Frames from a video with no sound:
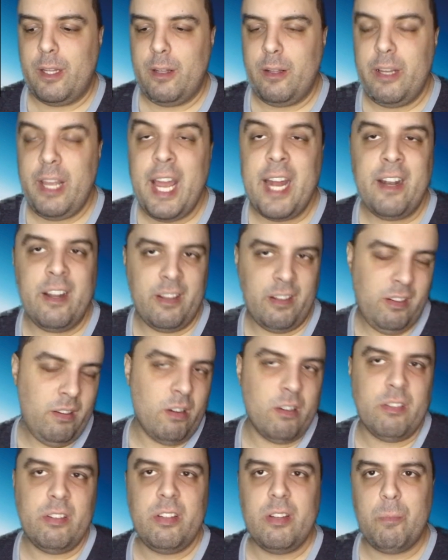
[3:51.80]
And,
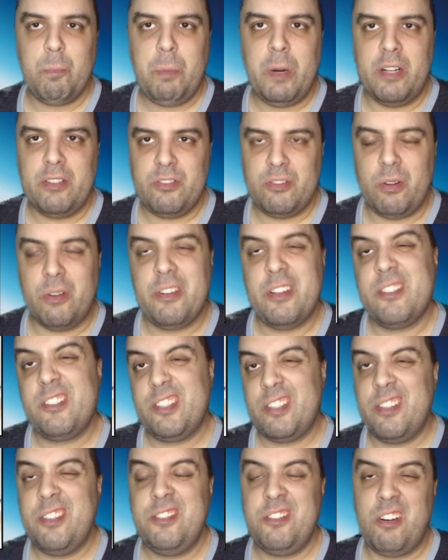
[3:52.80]
but so
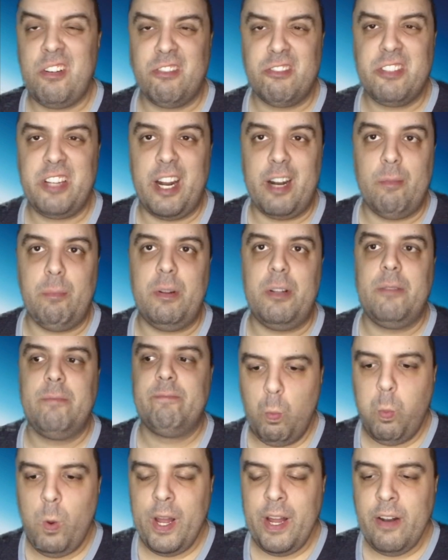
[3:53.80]
it's understandable.
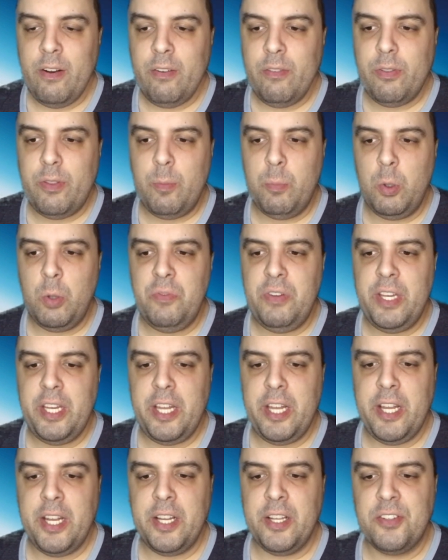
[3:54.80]
When the movie
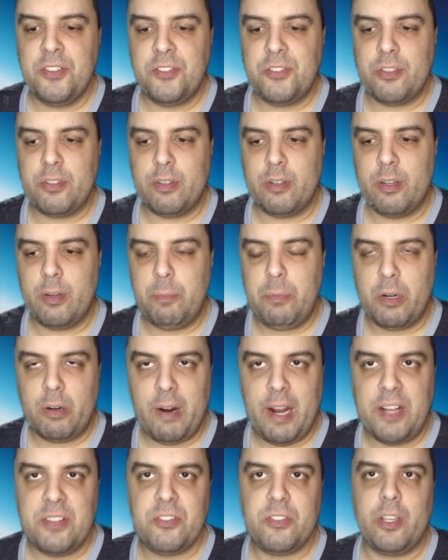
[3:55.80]
is
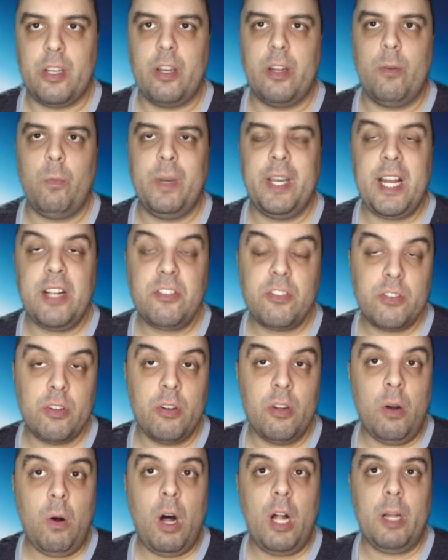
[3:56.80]
progressing and we get to
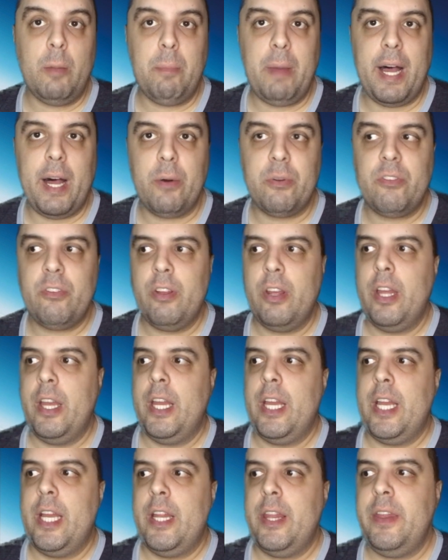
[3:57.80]
know all about
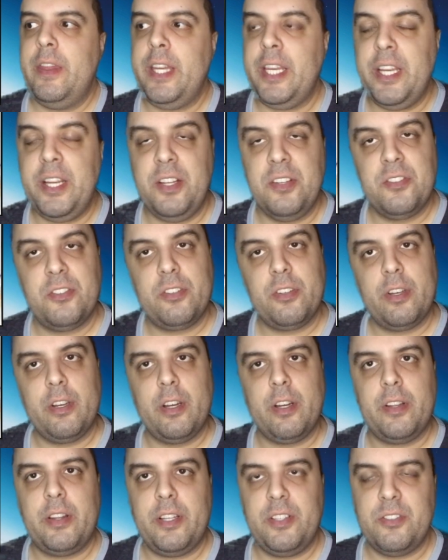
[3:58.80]
these
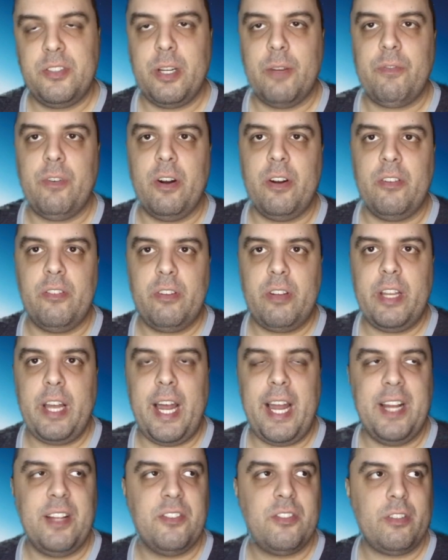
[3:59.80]
different
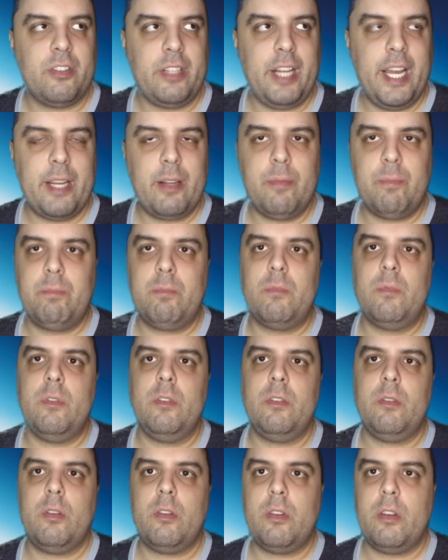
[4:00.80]
guys, like,
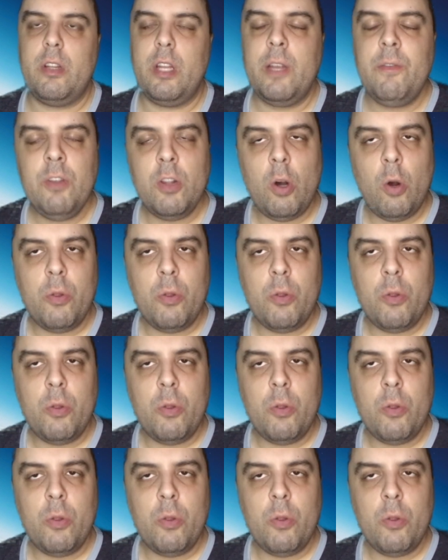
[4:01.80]
even though